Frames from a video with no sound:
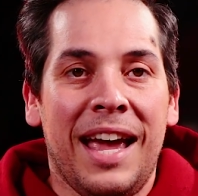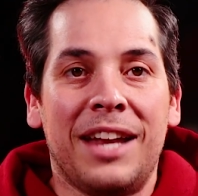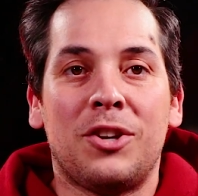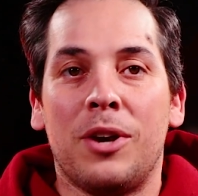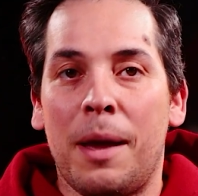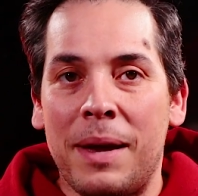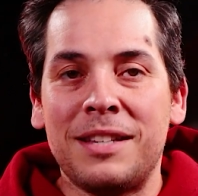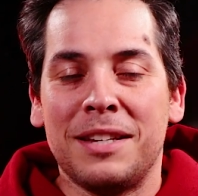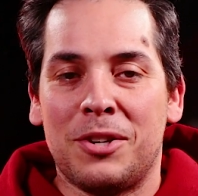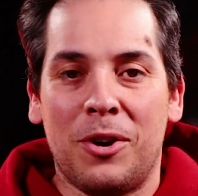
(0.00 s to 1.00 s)
it
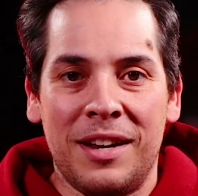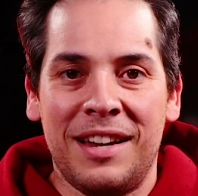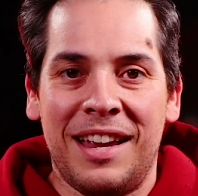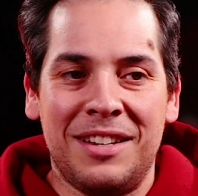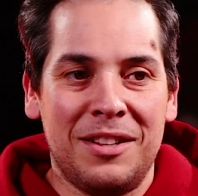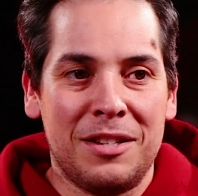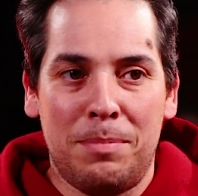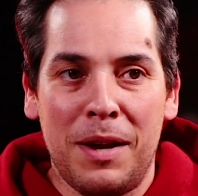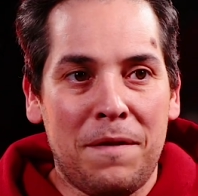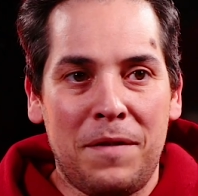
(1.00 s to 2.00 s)
basically turned it into this
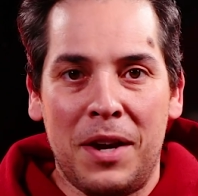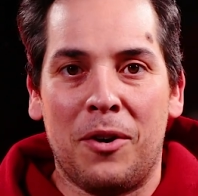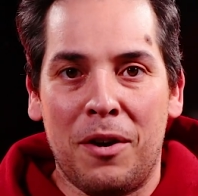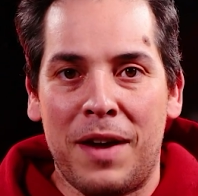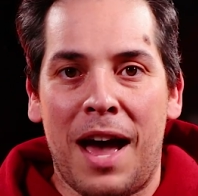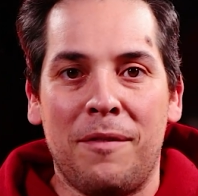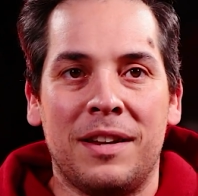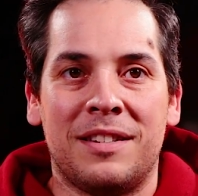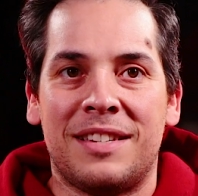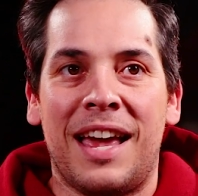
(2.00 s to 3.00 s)
big fear of
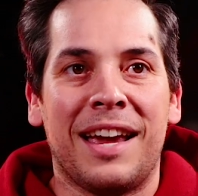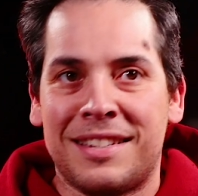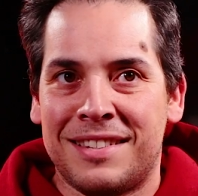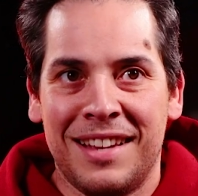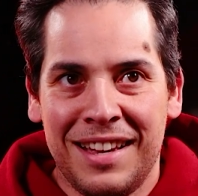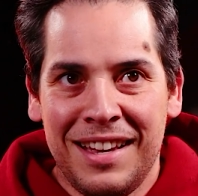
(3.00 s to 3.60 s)
having sex